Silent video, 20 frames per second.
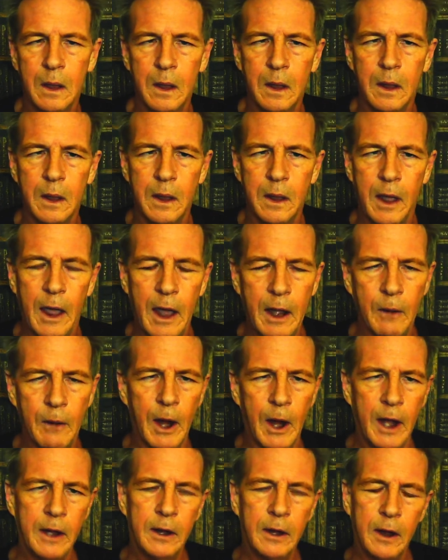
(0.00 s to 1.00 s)

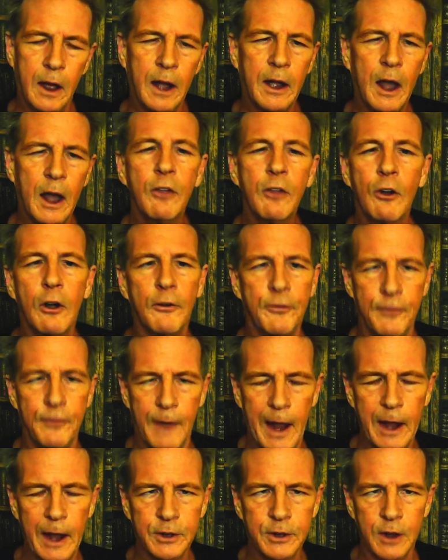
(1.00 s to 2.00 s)
Anyway, another
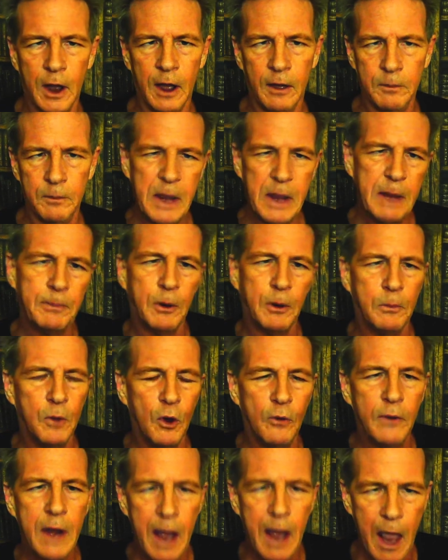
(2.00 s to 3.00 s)
effect of people
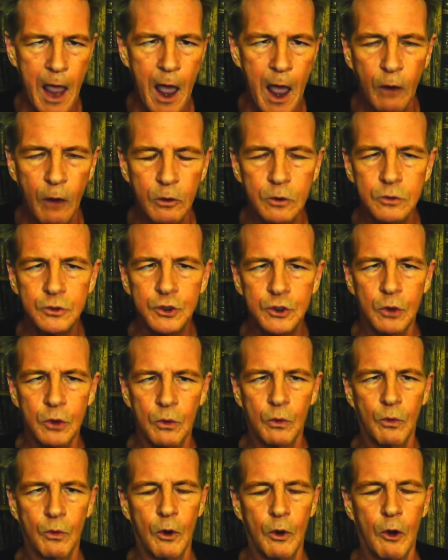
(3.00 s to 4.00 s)
moving out to
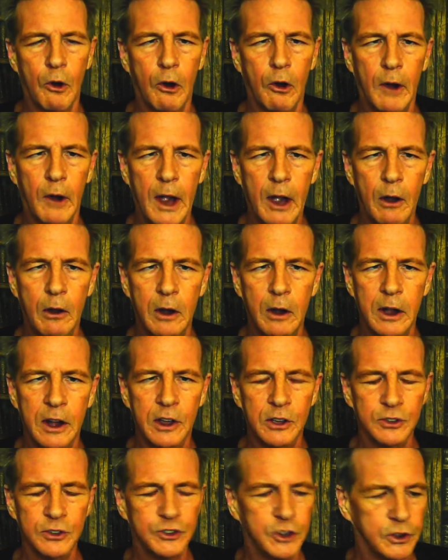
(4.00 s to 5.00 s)
rural
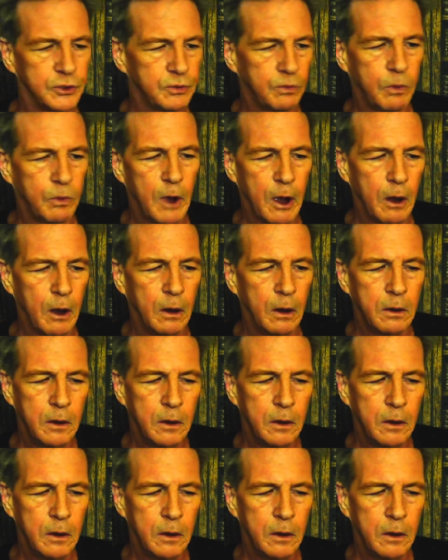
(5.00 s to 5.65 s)
areas is where